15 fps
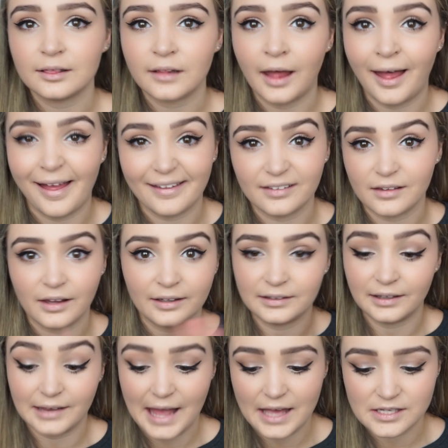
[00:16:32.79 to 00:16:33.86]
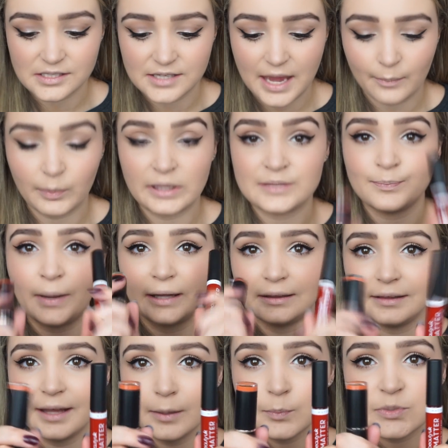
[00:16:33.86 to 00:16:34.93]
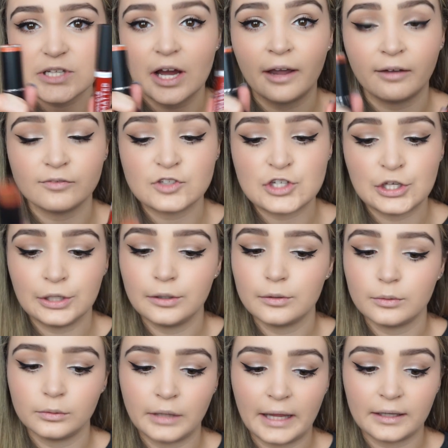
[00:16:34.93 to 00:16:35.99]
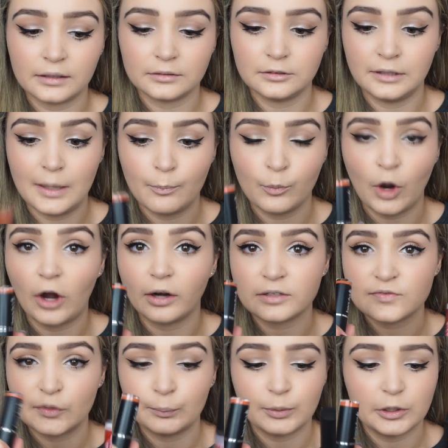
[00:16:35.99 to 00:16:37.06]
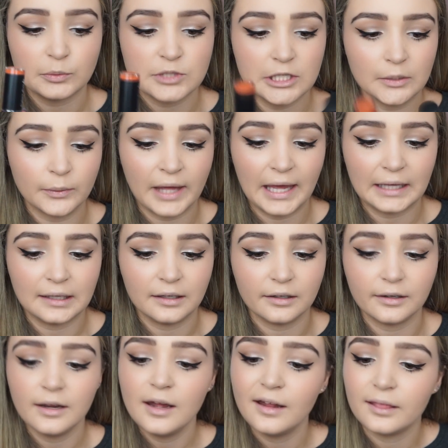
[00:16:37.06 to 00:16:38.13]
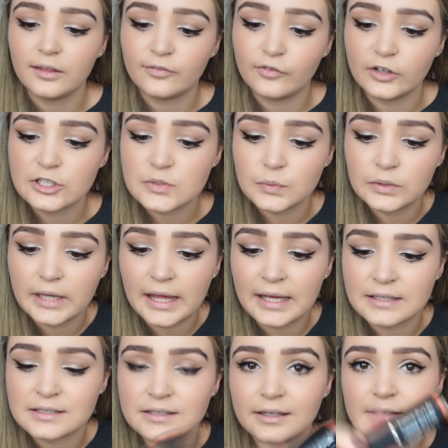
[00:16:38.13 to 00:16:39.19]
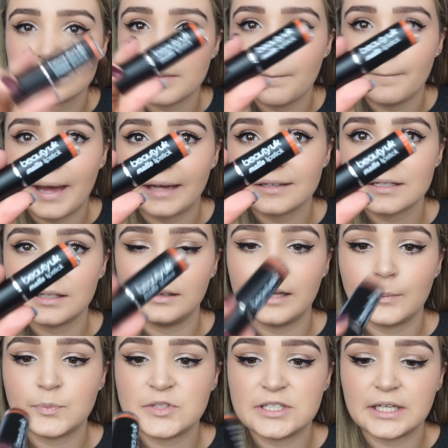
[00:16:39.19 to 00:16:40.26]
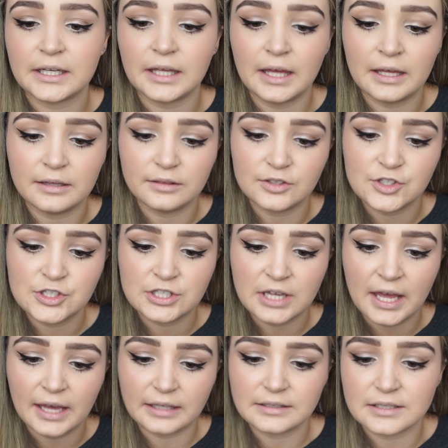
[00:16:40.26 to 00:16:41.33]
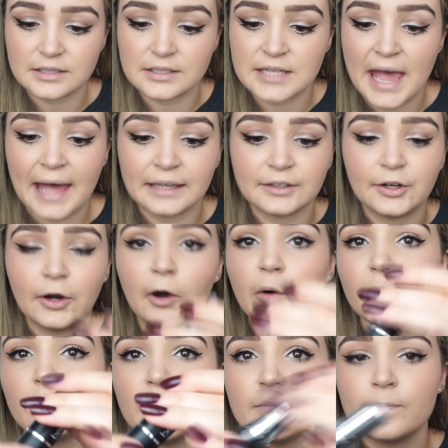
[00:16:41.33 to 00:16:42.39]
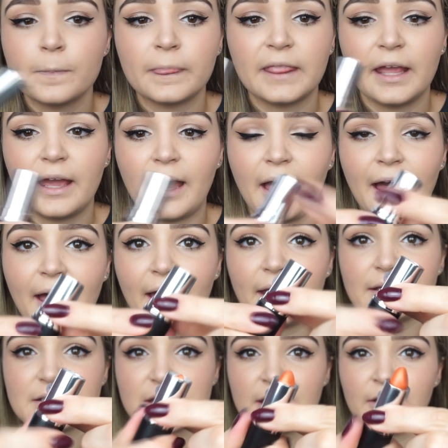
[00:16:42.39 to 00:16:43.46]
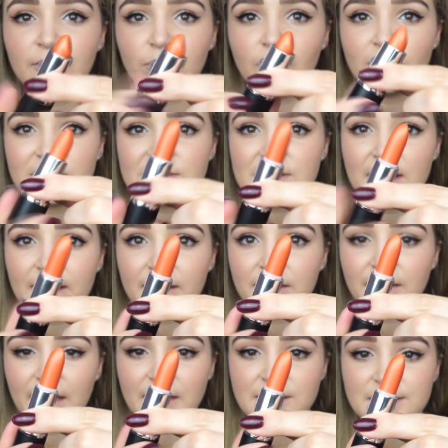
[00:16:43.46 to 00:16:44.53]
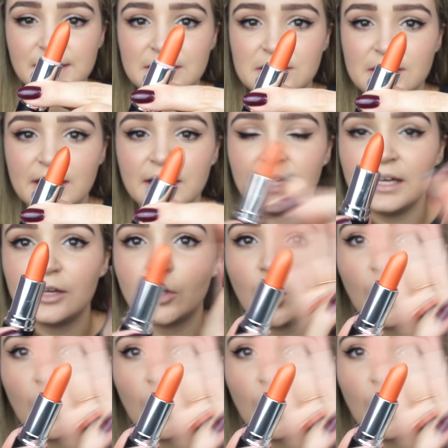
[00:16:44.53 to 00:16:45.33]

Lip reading: and like the last step, is my lips. I have two like lip products from Beauty UK here. The first one is this matte lipstick in the shade Tango, and it looks like this. It's like a